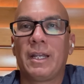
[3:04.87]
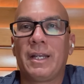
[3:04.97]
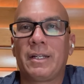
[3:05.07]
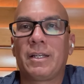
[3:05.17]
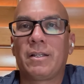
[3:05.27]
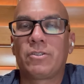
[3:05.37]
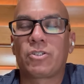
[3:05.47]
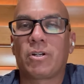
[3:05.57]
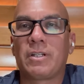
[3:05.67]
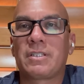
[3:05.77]
And
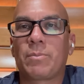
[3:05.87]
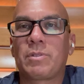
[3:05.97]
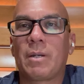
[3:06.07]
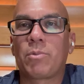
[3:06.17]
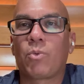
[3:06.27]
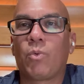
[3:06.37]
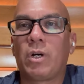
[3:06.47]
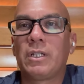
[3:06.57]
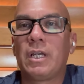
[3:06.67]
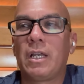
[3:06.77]
starting September
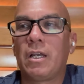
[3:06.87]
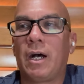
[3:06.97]
1,